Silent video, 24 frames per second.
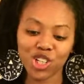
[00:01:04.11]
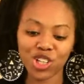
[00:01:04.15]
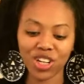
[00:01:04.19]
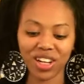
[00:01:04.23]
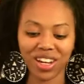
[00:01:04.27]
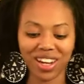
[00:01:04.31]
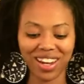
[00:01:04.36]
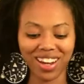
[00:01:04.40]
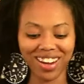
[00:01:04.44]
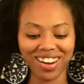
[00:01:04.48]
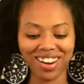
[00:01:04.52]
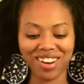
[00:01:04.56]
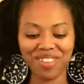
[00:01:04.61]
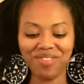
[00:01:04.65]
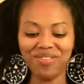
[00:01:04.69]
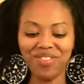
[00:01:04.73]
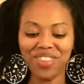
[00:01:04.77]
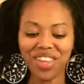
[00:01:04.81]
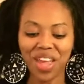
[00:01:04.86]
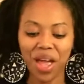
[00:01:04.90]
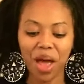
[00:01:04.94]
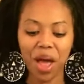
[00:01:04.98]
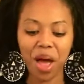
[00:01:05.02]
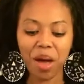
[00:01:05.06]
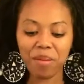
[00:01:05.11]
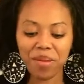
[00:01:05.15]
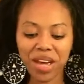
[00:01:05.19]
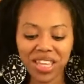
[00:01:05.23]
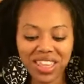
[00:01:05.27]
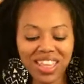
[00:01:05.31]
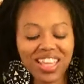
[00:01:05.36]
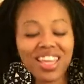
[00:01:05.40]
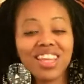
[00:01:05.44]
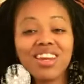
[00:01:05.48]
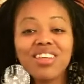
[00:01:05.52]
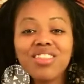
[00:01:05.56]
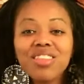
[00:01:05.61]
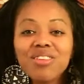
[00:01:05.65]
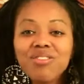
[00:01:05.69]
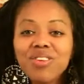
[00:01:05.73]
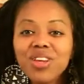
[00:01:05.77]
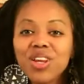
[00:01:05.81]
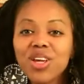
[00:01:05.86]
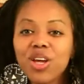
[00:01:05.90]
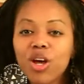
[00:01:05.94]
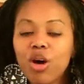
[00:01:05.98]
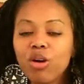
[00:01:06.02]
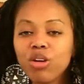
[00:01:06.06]
sheet here. Um, at the end of the
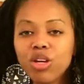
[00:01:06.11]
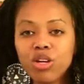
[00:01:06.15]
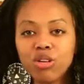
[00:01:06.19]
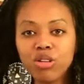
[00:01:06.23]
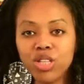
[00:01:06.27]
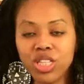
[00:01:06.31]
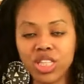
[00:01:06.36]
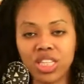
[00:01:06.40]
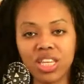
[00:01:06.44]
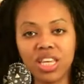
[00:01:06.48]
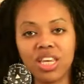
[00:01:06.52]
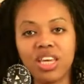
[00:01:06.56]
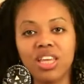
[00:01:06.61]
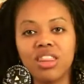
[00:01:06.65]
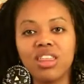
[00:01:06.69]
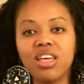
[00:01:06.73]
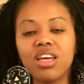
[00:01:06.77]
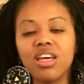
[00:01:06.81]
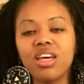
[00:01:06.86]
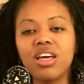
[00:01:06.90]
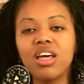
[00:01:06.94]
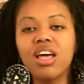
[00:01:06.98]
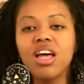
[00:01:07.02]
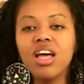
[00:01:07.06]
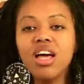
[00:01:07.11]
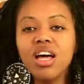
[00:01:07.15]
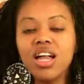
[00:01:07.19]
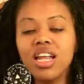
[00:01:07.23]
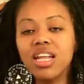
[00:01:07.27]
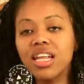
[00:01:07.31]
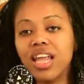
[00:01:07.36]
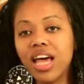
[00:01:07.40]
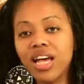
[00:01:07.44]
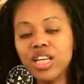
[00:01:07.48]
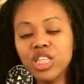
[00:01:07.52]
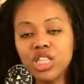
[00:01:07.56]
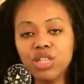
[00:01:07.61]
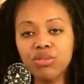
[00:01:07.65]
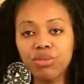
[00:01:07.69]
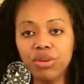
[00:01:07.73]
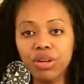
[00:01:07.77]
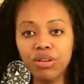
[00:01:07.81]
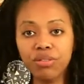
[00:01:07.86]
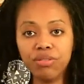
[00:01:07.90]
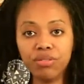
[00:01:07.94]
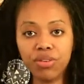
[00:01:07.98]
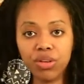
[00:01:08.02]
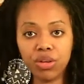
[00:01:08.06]
video, you'll see the less
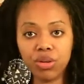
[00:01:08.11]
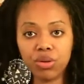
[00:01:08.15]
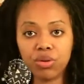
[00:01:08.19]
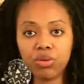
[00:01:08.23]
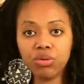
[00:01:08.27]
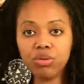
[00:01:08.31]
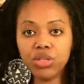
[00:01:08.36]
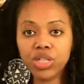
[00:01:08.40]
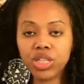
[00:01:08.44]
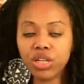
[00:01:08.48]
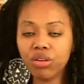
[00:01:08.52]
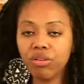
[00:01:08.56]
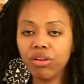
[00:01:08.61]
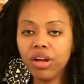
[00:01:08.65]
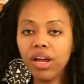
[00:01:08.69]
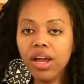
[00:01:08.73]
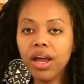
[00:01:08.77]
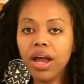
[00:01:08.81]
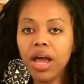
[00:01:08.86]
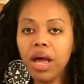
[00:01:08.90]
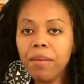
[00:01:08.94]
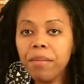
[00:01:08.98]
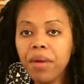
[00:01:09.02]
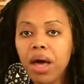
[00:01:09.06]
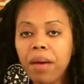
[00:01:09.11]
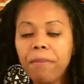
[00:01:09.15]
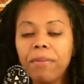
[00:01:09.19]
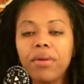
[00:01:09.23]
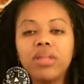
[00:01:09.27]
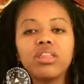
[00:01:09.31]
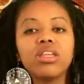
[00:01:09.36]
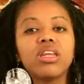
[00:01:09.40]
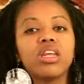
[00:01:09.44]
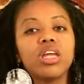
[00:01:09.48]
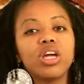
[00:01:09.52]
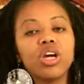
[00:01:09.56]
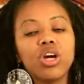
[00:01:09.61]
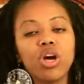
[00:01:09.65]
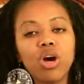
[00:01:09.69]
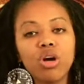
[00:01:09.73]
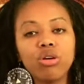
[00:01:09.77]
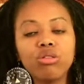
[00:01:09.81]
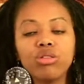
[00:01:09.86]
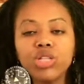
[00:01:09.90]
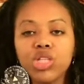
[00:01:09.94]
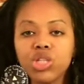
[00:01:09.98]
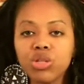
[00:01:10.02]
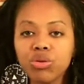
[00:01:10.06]
Review screen come up, and then it
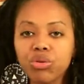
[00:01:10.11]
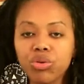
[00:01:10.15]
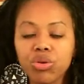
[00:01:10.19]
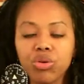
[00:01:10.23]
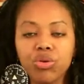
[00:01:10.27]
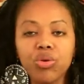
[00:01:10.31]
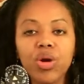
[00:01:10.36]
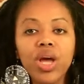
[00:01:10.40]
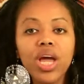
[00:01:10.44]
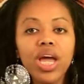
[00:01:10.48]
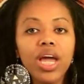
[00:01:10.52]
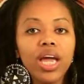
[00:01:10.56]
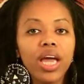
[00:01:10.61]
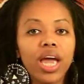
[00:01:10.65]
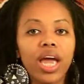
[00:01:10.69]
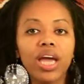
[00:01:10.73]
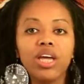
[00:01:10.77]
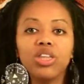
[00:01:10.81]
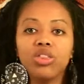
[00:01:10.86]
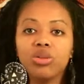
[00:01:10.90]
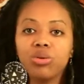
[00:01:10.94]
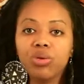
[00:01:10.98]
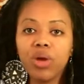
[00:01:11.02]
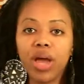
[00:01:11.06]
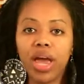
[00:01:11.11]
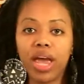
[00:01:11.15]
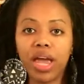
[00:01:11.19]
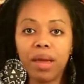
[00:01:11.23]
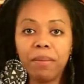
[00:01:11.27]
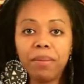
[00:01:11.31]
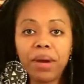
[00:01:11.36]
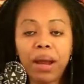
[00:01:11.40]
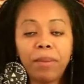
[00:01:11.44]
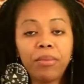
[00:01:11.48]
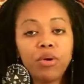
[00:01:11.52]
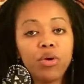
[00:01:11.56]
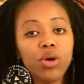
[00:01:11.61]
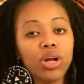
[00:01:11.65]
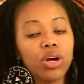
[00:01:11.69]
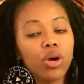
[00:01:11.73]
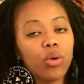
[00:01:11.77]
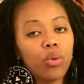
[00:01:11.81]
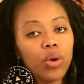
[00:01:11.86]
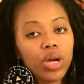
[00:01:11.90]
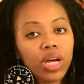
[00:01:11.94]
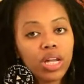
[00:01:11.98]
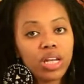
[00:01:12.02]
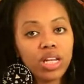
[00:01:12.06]
goes through K through 8, but I'm going to
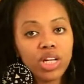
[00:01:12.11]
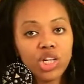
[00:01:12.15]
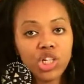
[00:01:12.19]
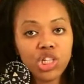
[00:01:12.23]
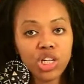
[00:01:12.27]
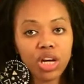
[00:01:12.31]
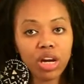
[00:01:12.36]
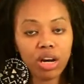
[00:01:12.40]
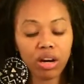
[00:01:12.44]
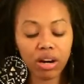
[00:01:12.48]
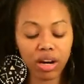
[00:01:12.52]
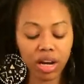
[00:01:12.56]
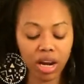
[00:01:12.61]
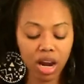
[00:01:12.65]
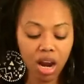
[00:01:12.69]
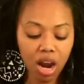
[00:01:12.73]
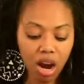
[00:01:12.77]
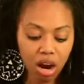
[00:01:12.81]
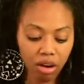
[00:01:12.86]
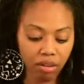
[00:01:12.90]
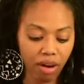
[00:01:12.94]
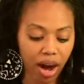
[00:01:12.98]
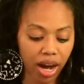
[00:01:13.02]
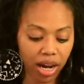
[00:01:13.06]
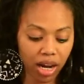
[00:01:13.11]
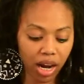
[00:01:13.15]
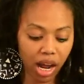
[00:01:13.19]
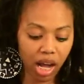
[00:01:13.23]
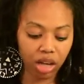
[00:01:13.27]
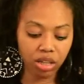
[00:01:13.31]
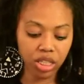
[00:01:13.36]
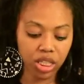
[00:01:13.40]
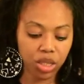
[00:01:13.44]
quickly share it right now.